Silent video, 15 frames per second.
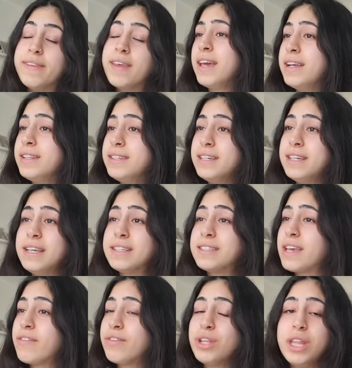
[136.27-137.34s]
Their teas,
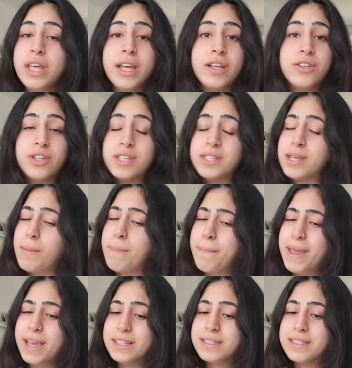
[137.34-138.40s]
everything, just
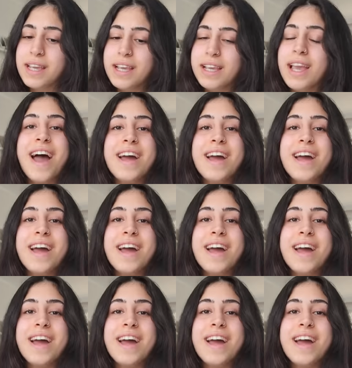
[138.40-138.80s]
amazing.